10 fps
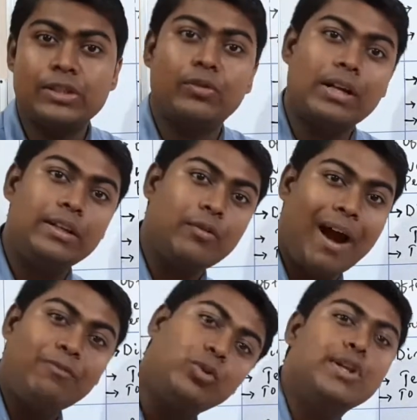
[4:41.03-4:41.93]
you
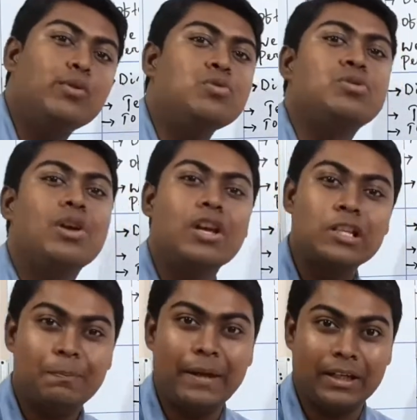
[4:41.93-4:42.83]
have to use
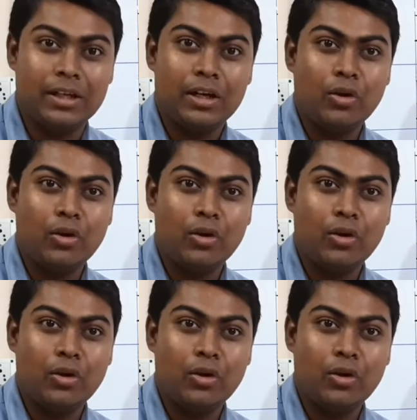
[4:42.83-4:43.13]
speak.